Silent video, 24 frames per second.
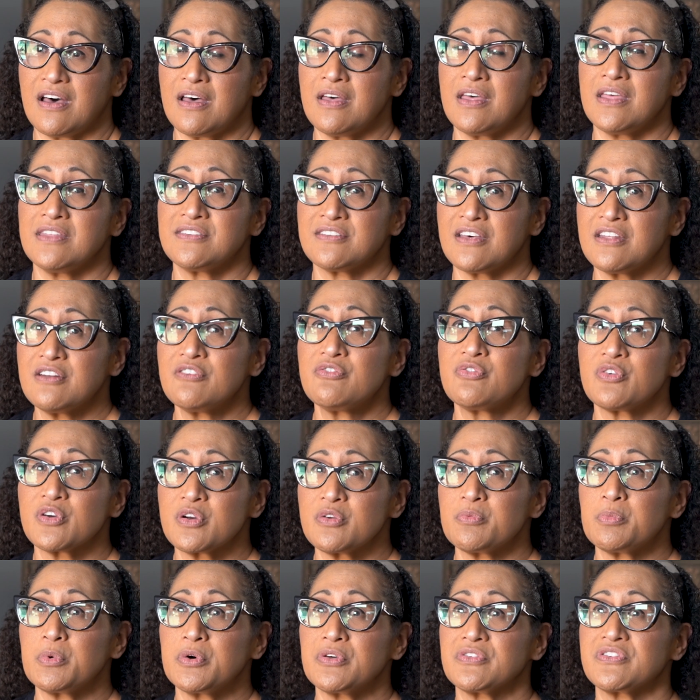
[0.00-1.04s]
it's
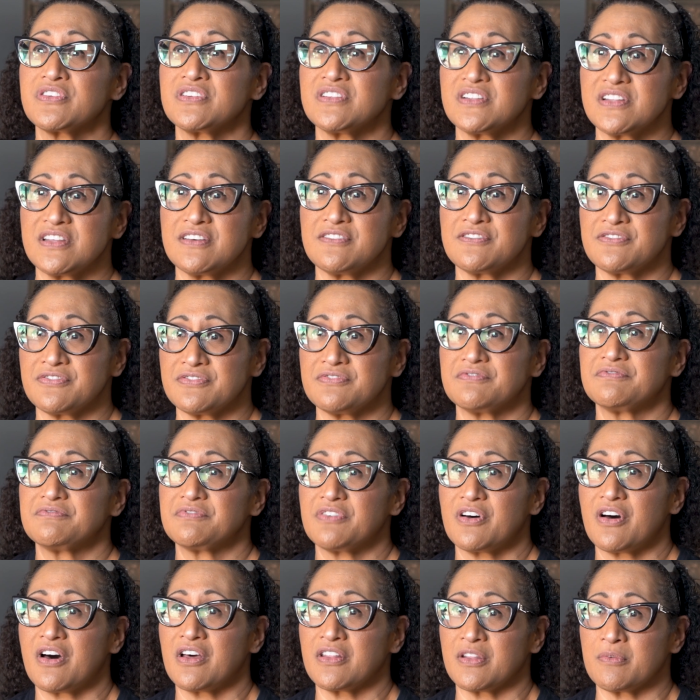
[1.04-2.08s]
unaffordable to live
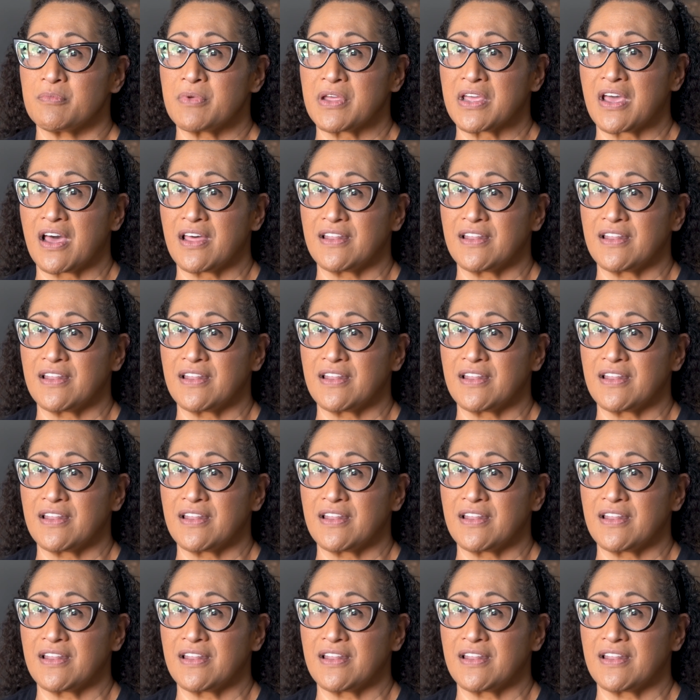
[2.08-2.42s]
on the Big